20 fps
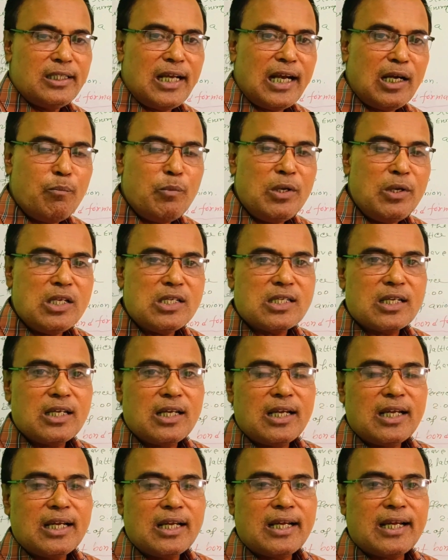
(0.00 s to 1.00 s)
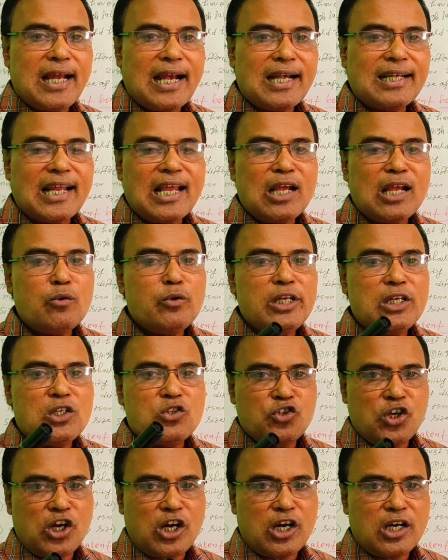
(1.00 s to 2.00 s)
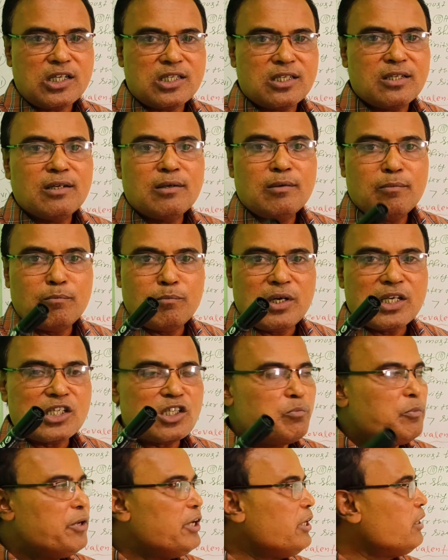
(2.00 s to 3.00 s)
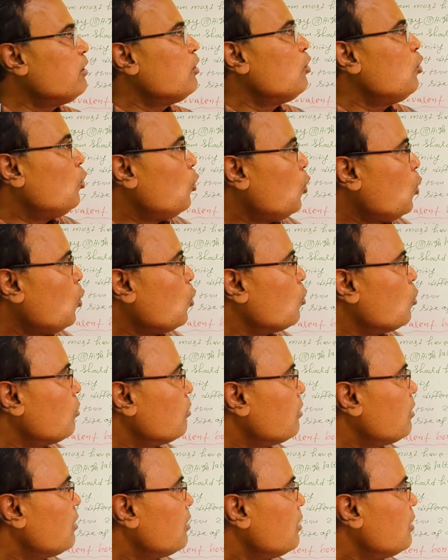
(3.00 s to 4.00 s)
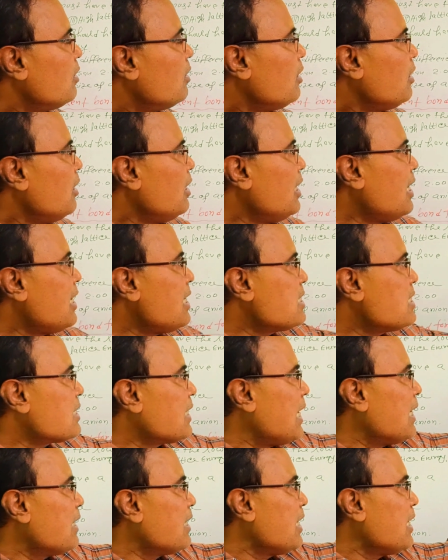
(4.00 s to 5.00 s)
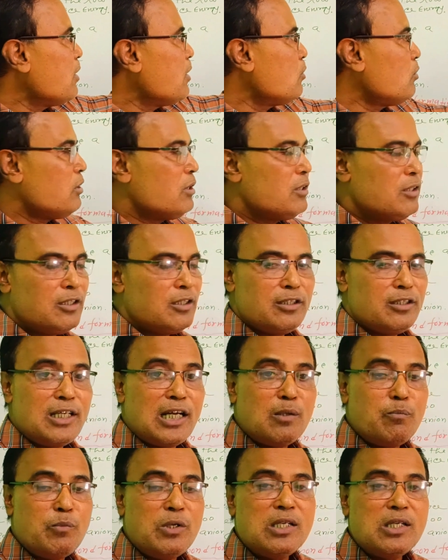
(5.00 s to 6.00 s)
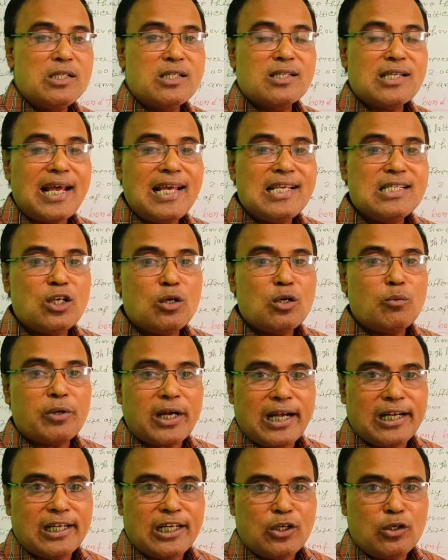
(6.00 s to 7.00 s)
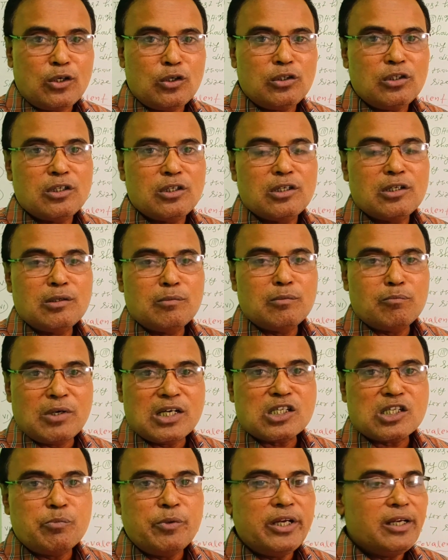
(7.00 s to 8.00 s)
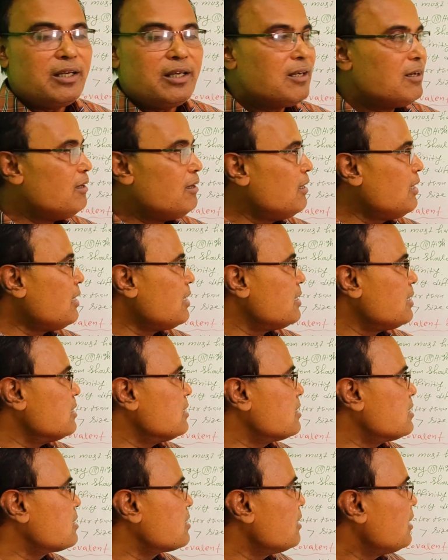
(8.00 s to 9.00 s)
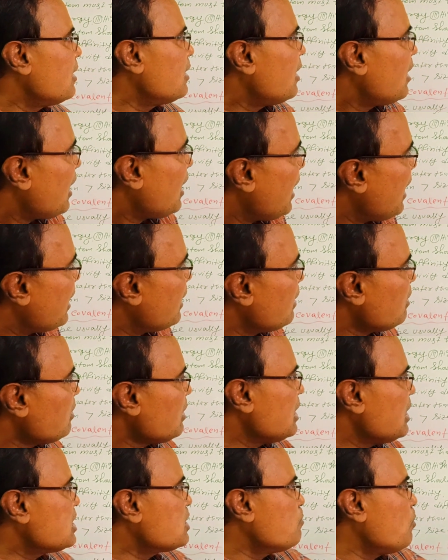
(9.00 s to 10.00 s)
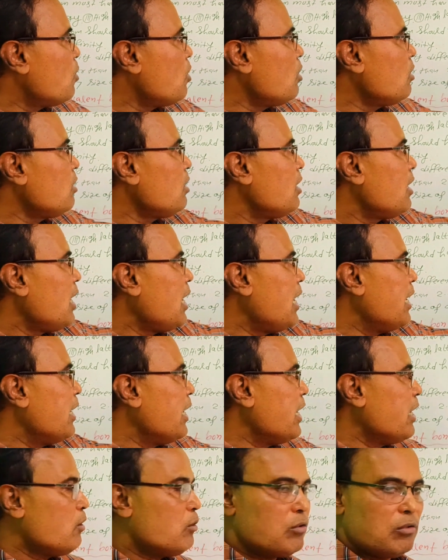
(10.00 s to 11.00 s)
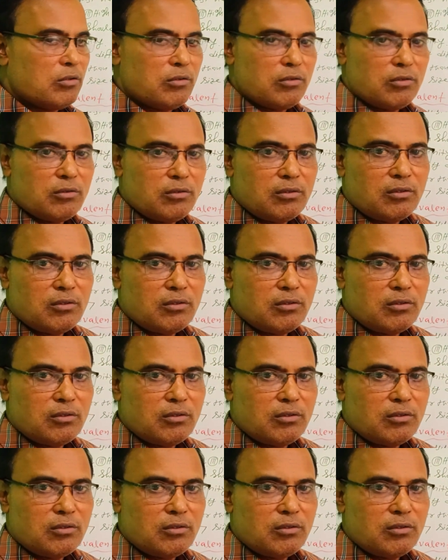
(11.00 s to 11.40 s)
that means cationic charge must be low. Large cation, that means size of cation must be large, and a small anion.